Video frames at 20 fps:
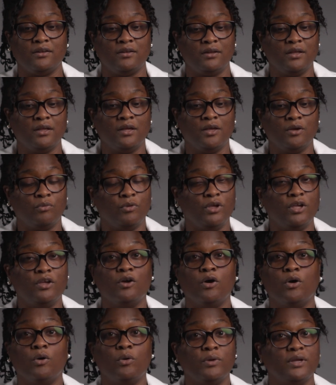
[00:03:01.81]
and we
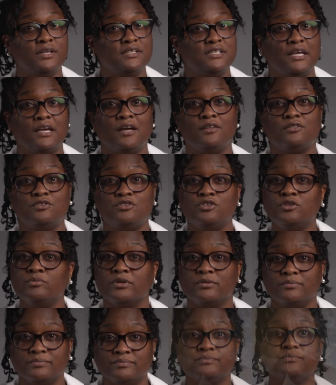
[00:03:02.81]
go and take out the
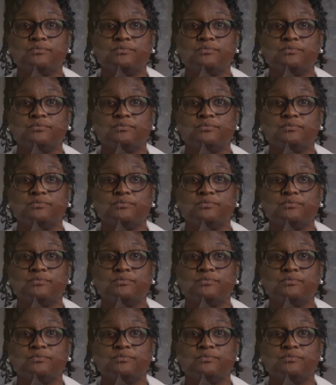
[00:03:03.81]
tumor.